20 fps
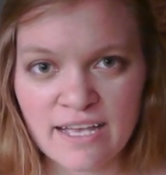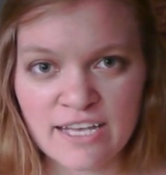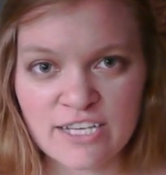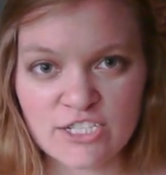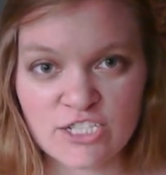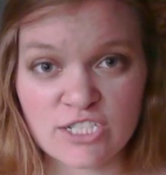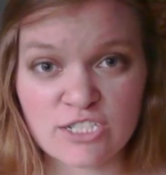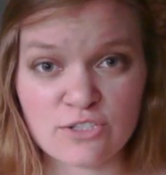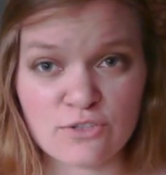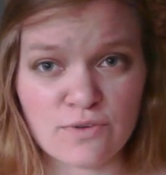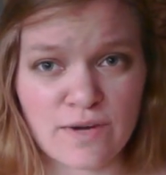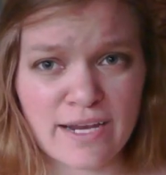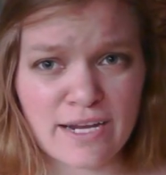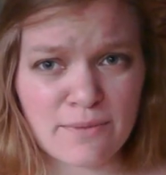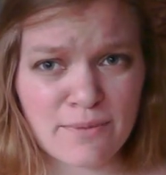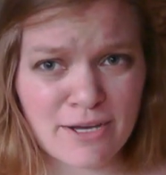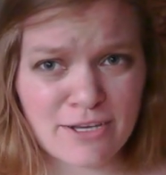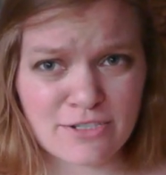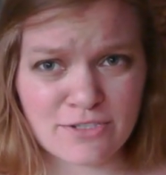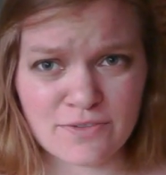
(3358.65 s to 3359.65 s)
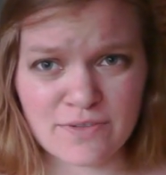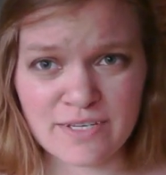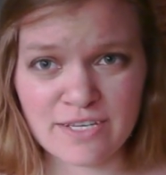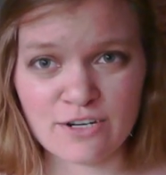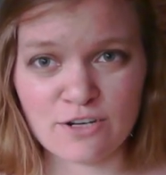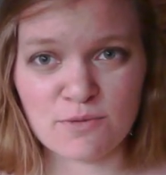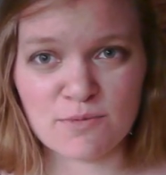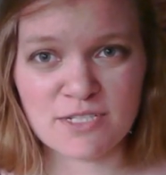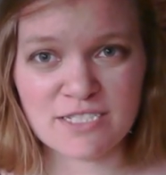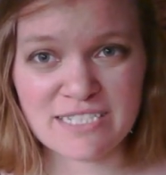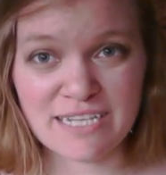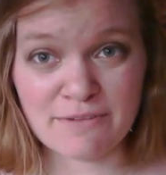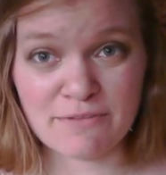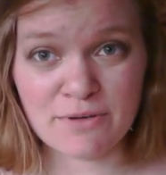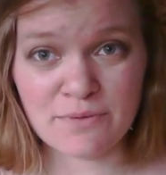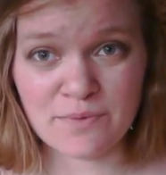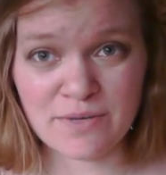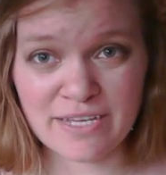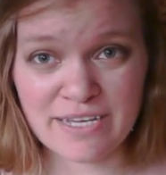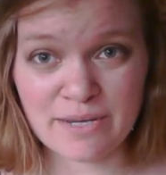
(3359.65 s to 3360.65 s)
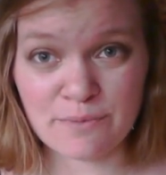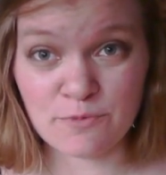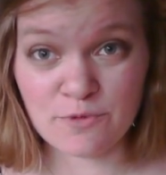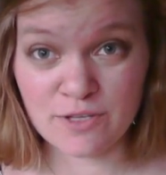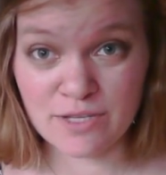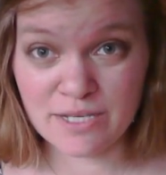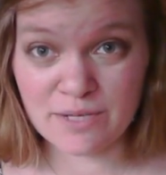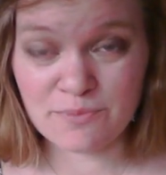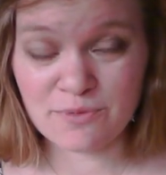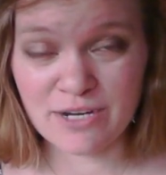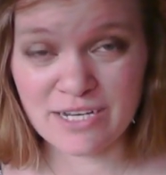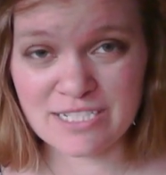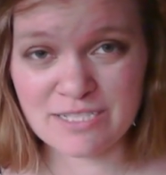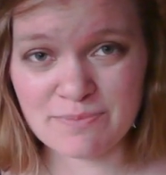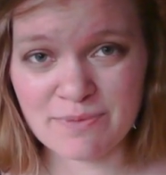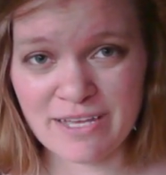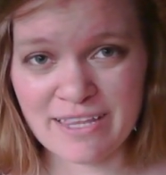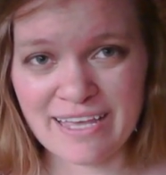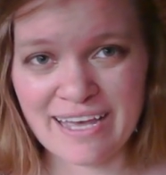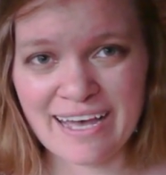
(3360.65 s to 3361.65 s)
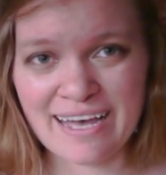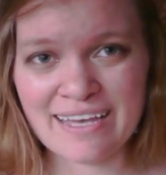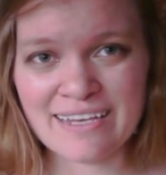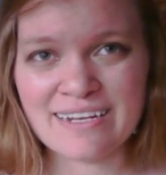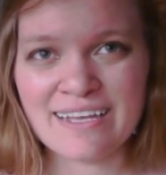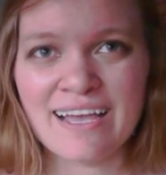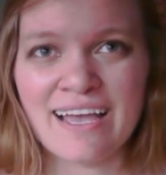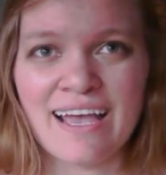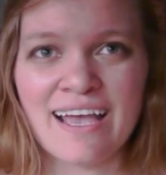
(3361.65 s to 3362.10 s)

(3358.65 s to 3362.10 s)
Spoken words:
She's great about doing it almost every week. I'm really impressed by that.